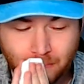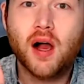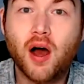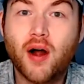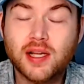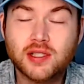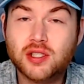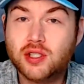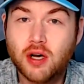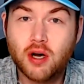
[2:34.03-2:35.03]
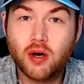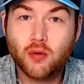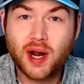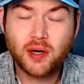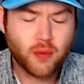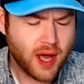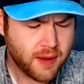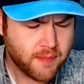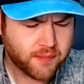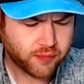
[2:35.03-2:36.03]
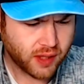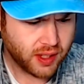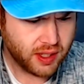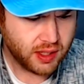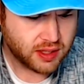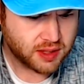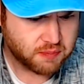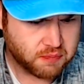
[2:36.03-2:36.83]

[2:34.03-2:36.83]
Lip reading: All right, so right away, it's